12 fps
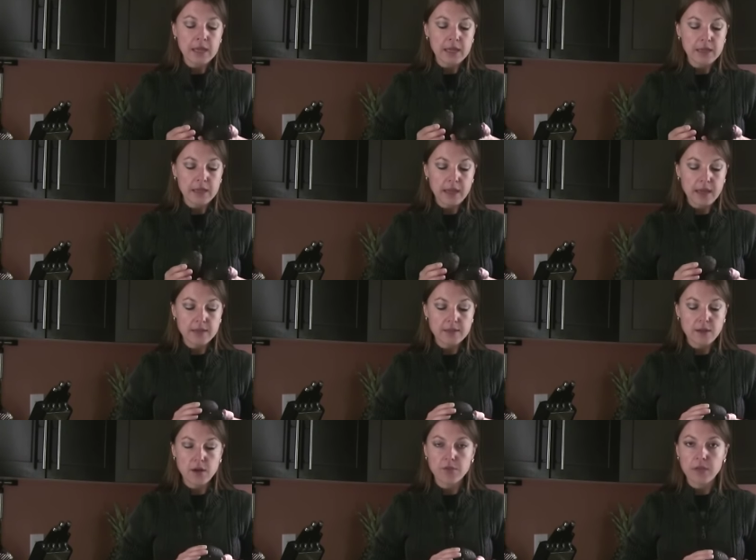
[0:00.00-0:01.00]
In the
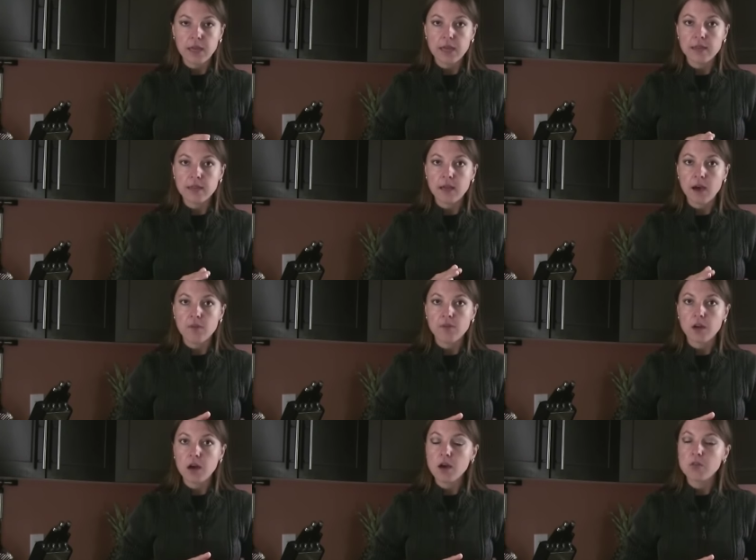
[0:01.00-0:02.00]
case of, again, the
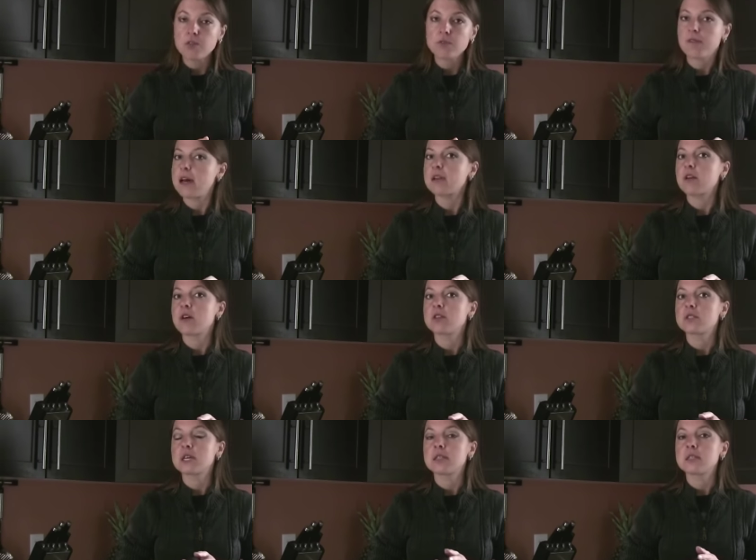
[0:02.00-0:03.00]
avocado's fat
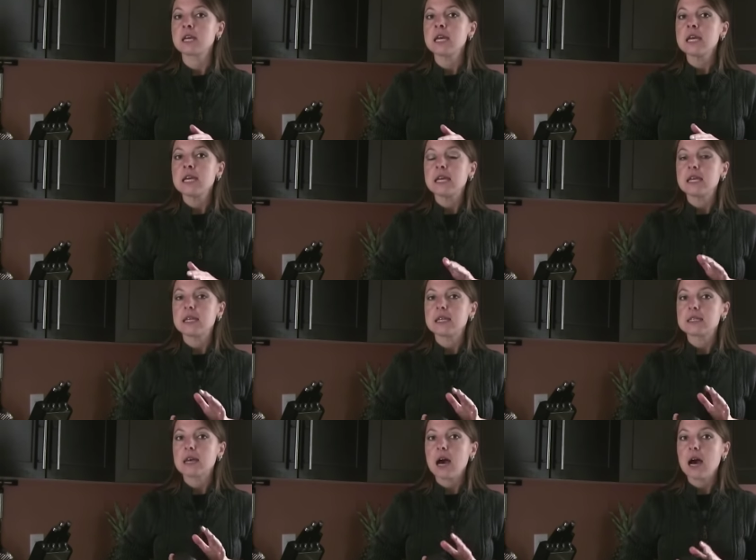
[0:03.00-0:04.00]
content, it
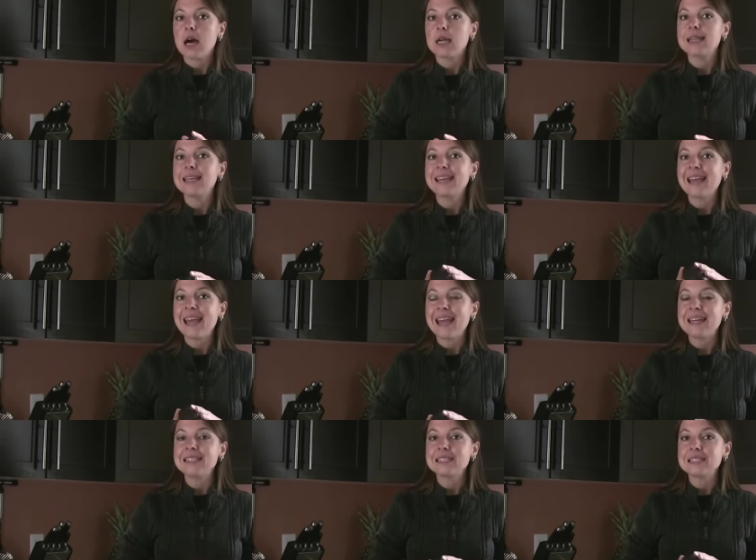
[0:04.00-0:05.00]
is highly
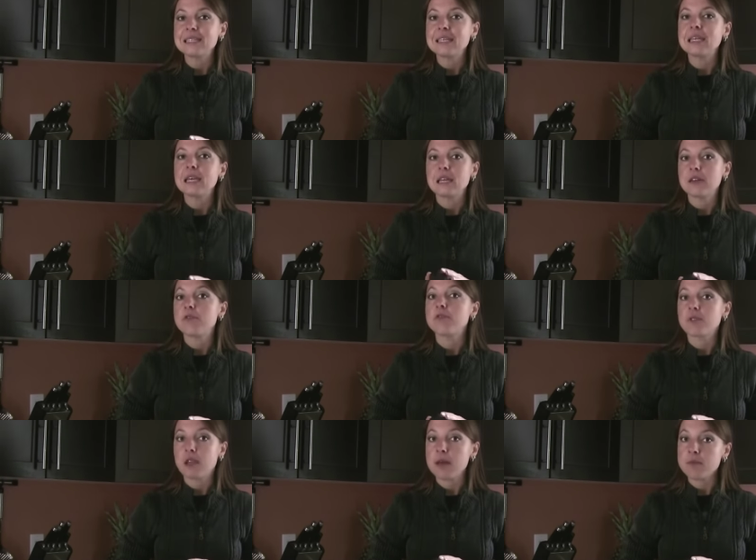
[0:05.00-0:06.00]

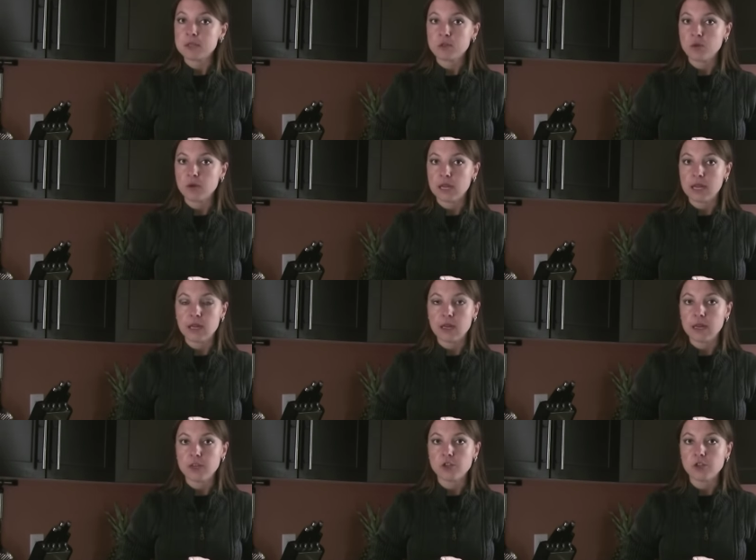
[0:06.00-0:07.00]
anti-inflammatory in
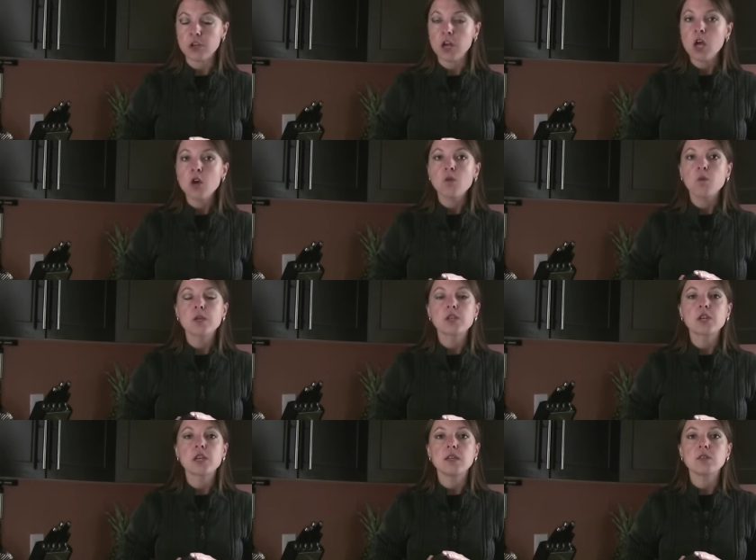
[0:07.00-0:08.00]
nature,
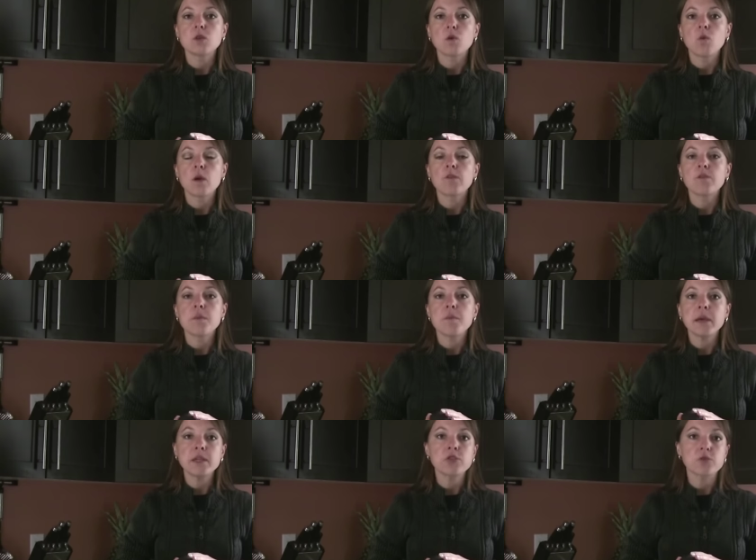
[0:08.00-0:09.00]
which is one of the
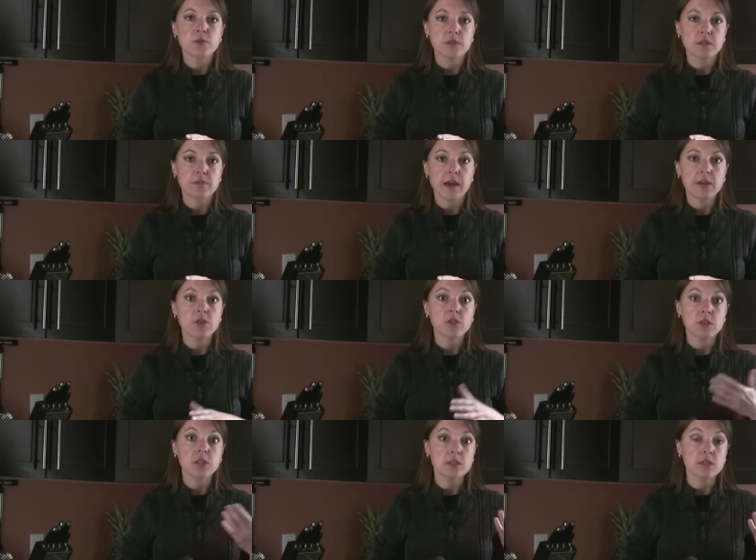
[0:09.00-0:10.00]
major risk factors